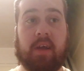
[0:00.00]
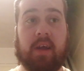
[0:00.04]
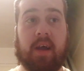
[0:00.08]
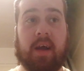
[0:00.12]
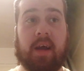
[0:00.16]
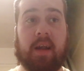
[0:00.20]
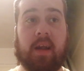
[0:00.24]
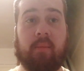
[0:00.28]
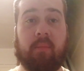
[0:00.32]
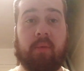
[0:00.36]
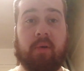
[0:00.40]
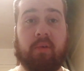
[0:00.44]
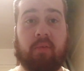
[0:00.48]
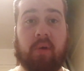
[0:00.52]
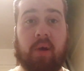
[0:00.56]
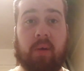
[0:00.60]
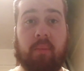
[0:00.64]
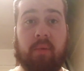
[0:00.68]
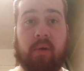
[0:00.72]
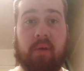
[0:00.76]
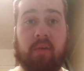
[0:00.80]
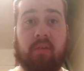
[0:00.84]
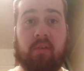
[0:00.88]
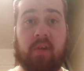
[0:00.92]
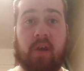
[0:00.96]
And then my
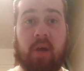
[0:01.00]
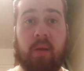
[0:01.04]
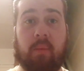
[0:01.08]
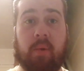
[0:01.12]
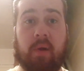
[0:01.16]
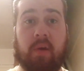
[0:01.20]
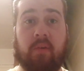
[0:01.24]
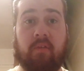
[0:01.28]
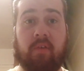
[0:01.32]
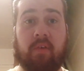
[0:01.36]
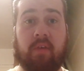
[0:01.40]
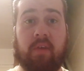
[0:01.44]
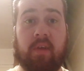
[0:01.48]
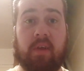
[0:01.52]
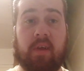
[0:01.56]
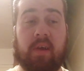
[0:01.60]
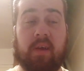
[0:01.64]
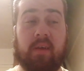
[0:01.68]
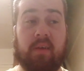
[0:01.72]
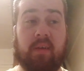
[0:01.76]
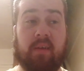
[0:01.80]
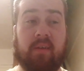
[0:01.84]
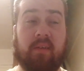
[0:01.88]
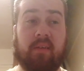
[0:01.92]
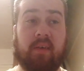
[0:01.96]
grandparents came over this
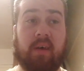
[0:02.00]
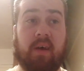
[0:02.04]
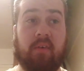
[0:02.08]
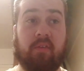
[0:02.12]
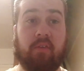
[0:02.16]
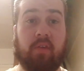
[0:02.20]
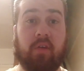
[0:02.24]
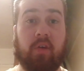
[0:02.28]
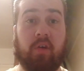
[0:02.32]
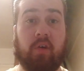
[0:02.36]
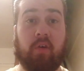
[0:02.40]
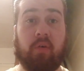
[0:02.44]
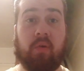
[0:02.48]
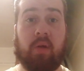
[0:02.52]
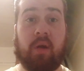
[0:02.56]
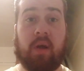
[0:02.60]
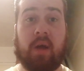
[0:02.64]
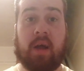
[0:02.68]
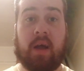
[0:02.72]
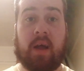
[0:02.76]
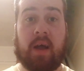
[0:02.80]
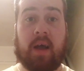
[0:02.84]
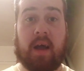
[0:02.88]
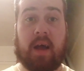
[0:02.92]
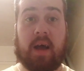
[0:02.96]
afternoon,
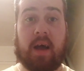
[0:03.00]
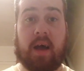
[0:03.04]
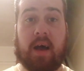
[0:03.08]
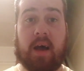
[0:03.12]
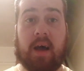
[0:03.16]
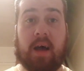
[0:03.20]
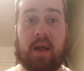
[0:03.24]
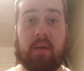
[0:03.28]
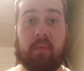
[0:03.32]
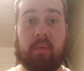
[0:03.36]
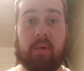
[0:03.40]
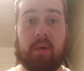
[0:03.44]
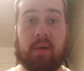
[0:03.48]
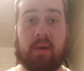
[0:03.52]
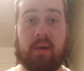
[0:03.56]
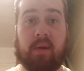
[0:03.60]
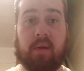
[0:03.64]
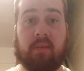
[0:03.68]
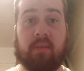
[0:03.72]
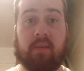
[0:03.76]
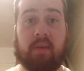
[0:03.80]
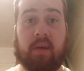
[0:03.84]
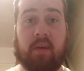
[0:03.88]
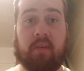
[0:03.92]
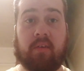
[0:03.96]
and we had a
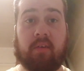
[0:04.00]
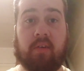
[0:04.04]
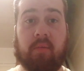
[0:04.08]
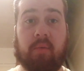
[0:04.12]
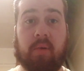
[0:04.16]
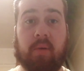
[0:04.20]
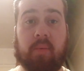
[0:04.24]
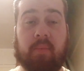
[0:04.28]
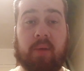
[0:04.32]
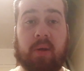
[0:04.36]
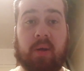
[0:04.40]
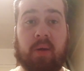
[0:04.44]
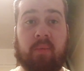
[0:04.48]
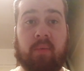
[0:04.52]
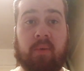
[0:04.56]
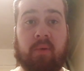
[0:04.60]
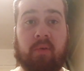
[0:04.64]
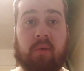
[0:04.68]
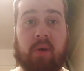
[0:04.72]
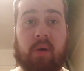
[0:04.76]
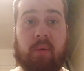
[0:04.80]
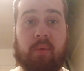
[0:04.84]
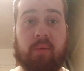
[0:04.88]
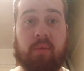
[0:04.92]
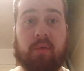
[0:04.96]
nice catch up, and me and my
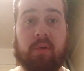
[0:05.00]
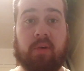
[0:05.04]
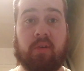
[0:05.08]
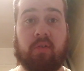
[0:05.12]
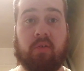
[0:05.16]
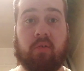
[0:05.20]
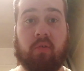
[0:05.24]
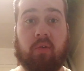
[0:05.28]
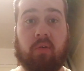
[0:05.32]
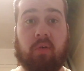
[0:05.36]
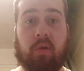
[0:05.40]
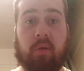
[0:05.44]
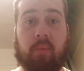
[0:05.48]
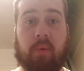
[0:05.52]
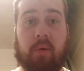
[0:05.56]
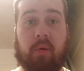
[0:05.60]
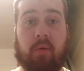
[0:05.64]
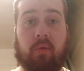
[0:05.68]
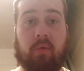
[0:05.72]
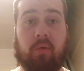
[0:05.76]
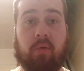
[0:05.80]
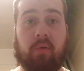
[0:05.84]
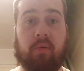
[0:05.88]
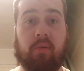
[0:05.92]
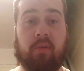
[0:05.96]
grandma were just talking about
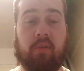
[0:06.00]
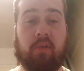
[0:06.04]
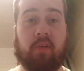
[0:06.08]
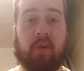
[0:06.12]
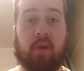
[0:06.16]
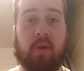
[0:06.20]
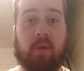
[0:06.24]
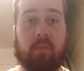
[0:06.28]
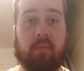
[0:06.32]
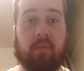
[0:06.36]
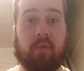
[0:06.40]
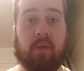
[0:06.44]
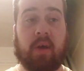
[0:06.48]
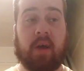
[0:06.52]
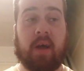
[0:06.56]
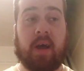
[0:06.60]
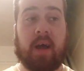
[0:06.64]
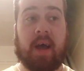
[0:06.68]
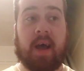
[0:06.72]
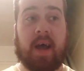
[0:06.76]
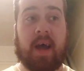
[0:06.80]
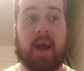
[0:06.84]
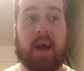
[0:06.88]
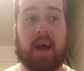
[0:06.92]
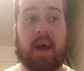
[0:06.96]
all those soaps,
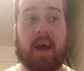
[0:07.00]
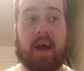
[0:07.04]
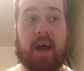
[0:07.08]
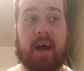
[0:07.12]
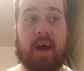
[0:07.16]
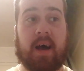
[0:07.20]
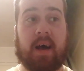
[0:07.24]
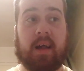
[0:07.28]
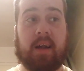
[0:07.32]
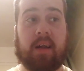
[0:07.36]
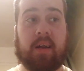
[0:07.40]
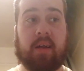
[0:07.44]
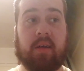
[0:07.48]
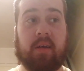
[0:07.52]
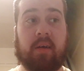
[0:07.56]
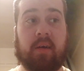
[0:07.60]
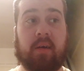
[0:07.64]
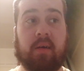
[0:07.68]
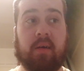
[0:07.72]
and